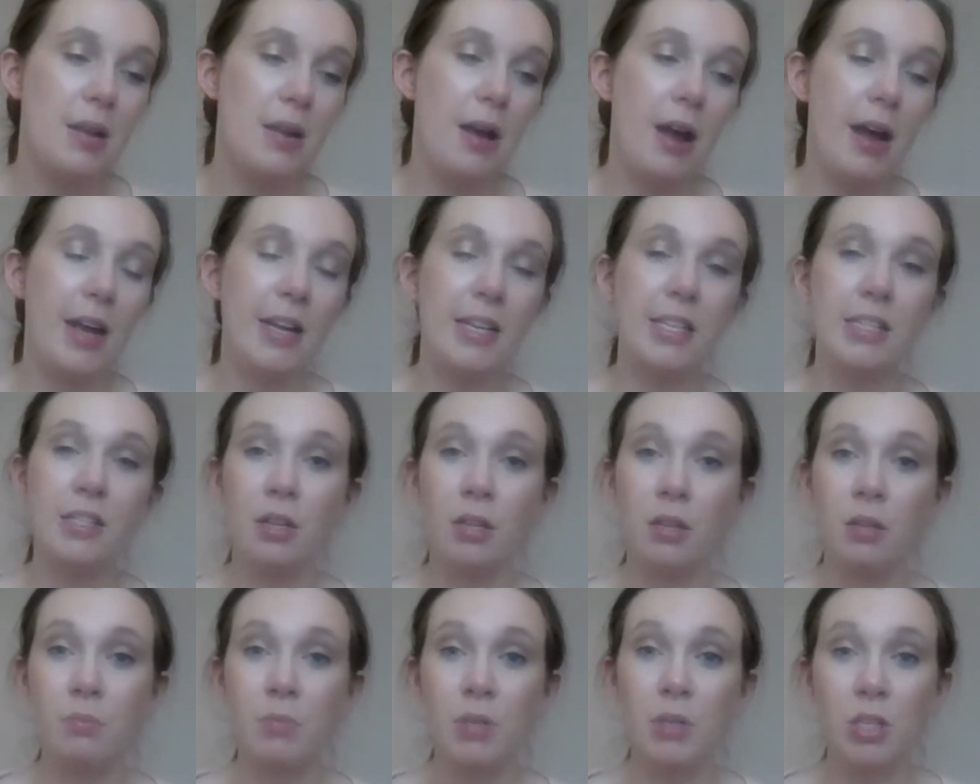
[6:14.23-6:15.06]
I saw
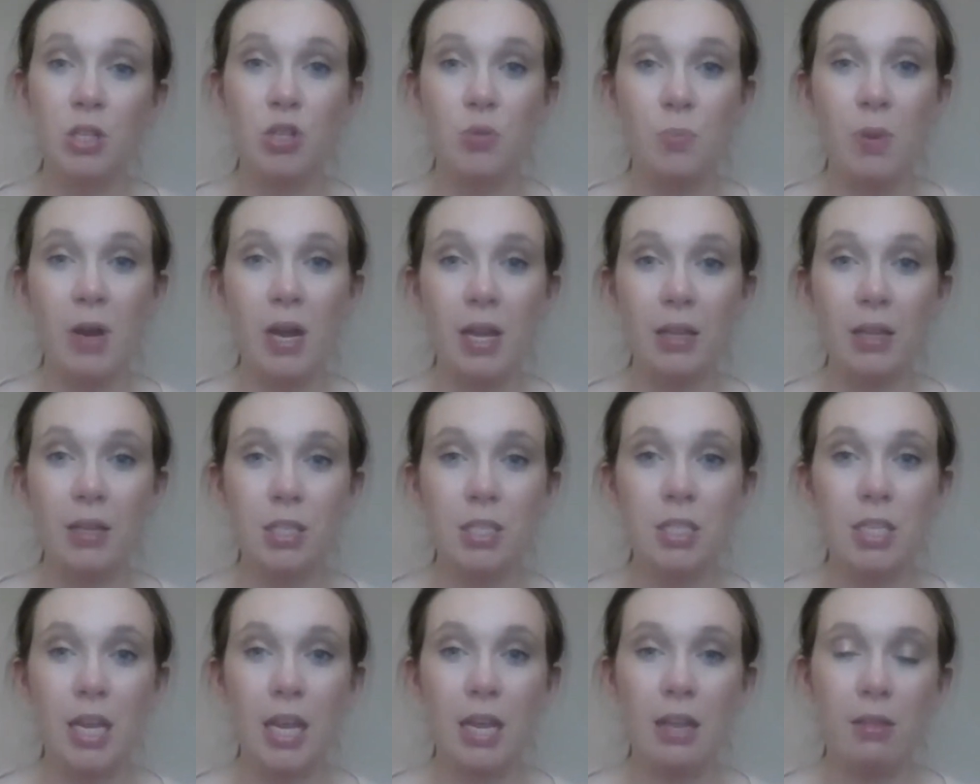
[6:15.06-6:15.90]
the Beached palette
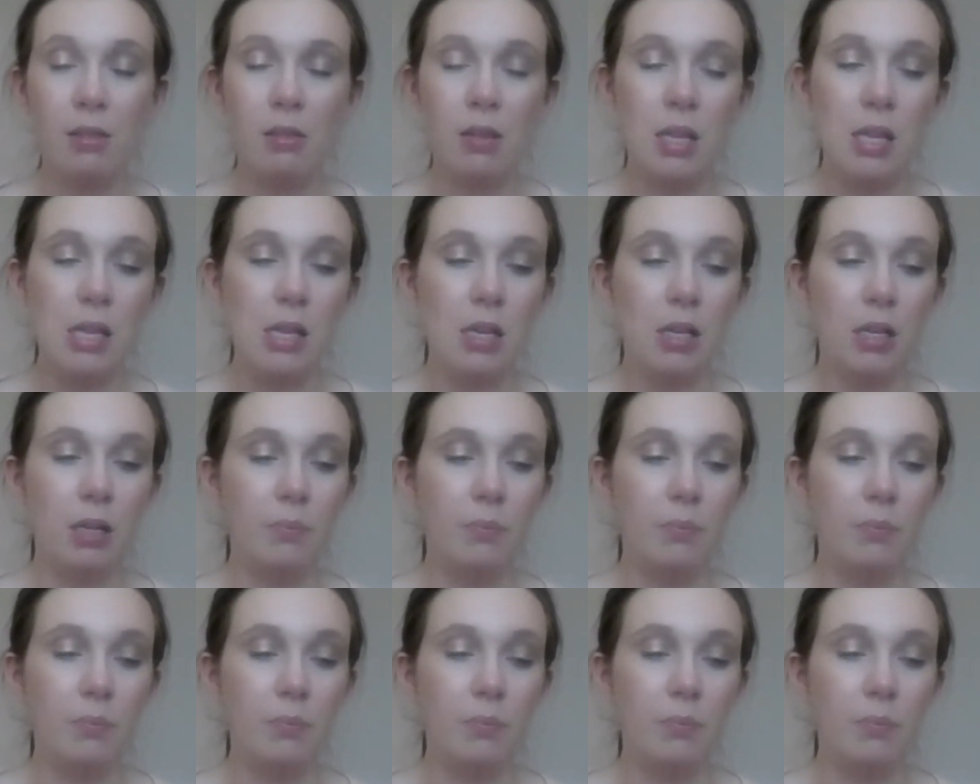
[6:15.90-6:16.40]
in the